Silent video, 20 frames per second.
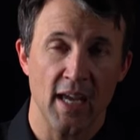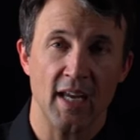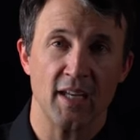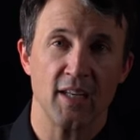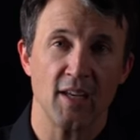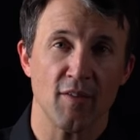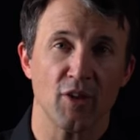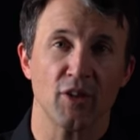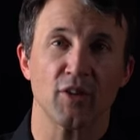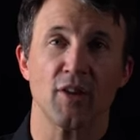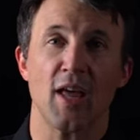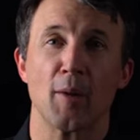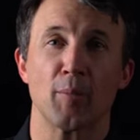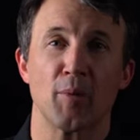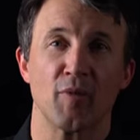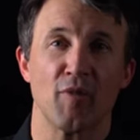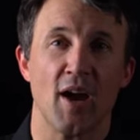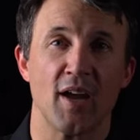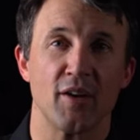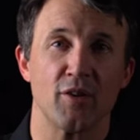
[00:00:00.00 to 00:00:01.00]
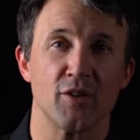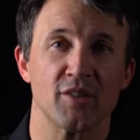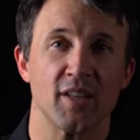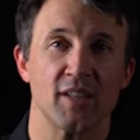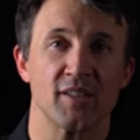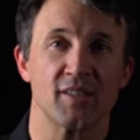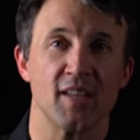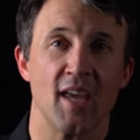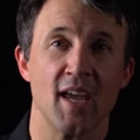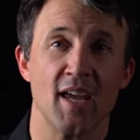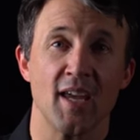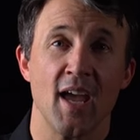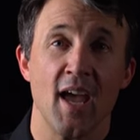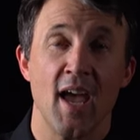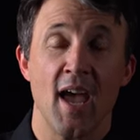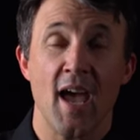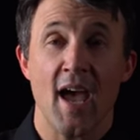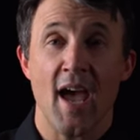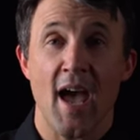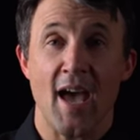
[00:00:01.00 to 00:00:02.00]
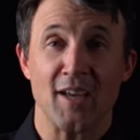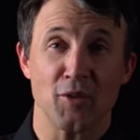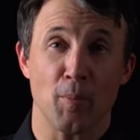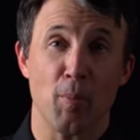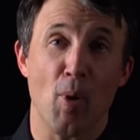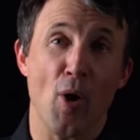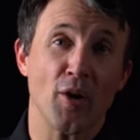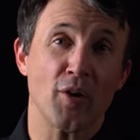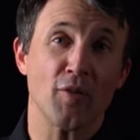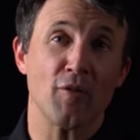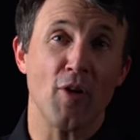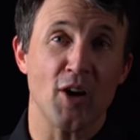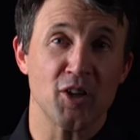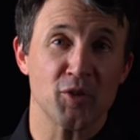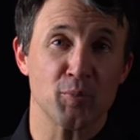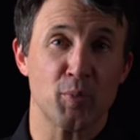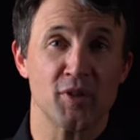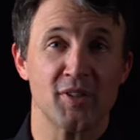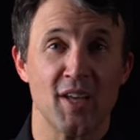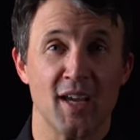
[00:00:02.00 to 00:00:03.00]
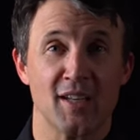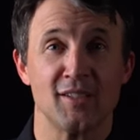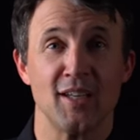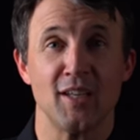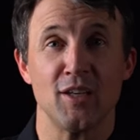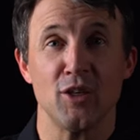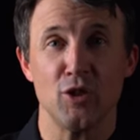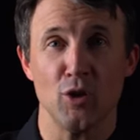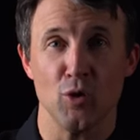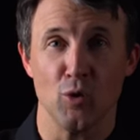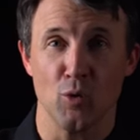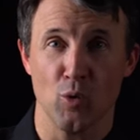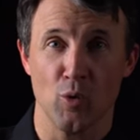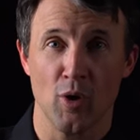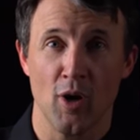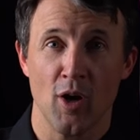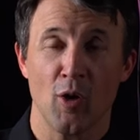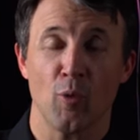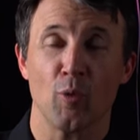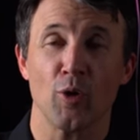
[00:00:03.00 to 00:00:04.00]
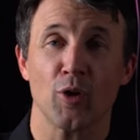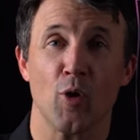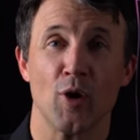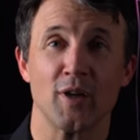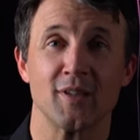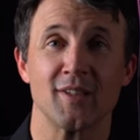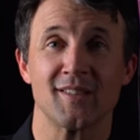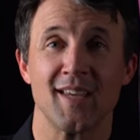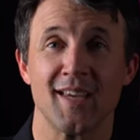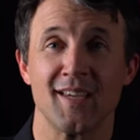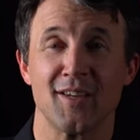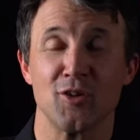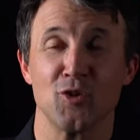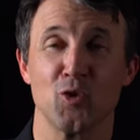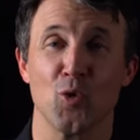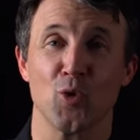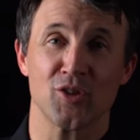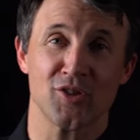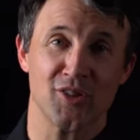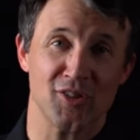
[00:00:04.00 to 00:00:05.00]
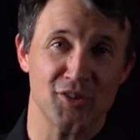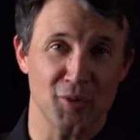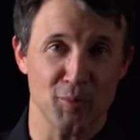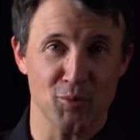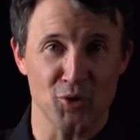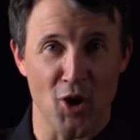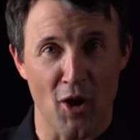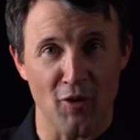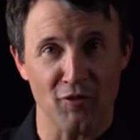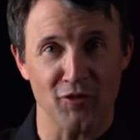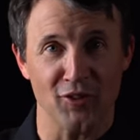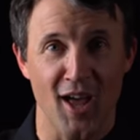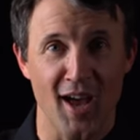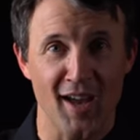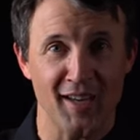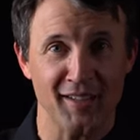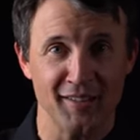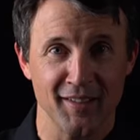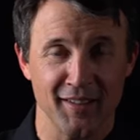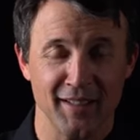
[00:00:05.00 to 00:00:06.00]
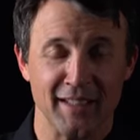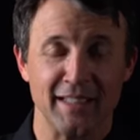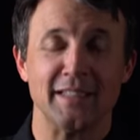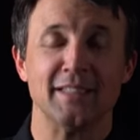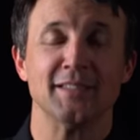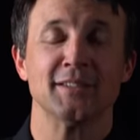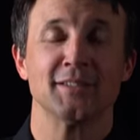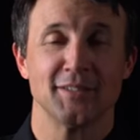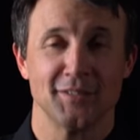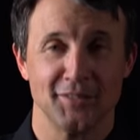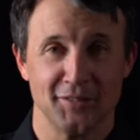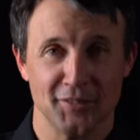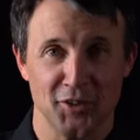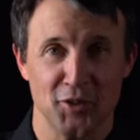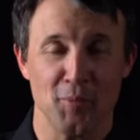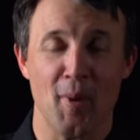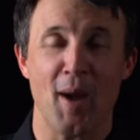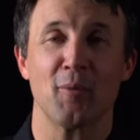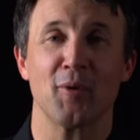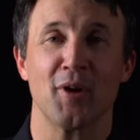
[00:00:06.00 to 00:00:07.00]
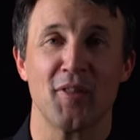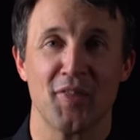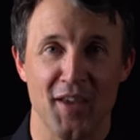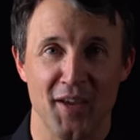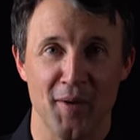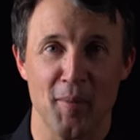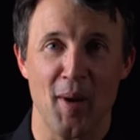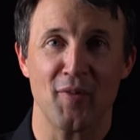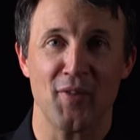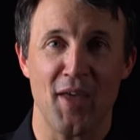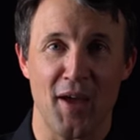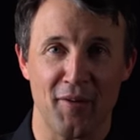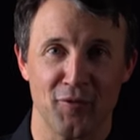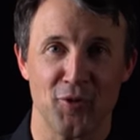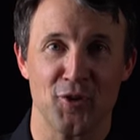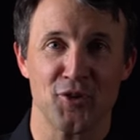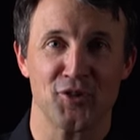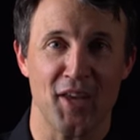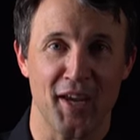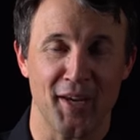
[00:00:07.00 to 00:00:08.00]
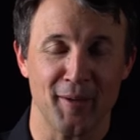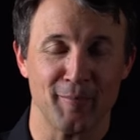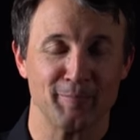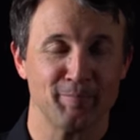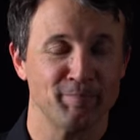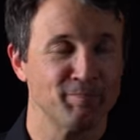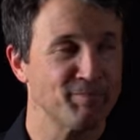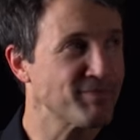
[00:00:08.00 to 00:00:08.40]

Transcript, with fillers: Any of the cloud providers that say, as a part of us protecting you, we're going to take your systems offline, you might want to think about that for a second.